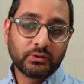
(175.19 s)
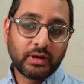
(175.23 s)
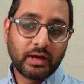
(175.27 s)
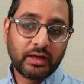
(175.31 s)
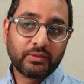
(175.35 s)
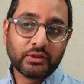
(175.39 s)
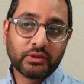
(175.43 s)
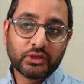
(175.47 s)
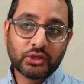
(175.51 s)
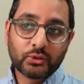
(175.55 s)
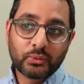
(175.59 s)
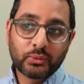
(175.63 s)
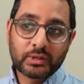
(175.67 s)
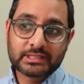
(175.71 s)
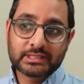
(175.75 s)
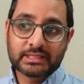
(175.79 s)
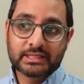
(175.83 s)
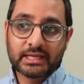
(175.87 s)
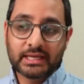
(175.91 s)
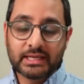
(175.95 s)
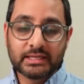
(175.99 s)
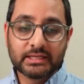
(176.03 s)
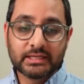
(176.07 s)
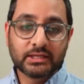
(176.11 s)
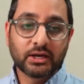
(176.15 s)
And the US and
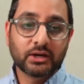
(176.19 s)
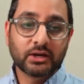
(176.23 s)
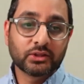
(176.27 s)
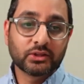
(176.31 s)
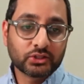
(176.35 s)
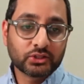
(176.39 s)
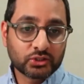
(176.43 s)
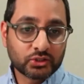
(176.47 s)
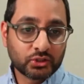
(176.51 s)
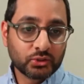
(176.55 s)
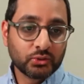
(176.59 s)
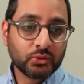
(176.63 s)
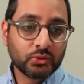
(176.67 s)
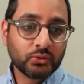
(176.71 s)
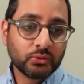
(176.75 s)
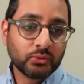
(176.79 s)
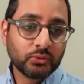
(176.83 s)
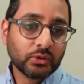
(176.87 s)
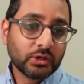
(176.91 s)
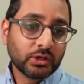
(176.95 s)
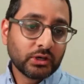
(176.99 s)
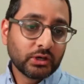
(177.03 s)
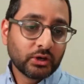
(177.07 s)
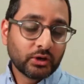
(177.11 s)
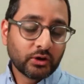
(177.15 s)
India are the two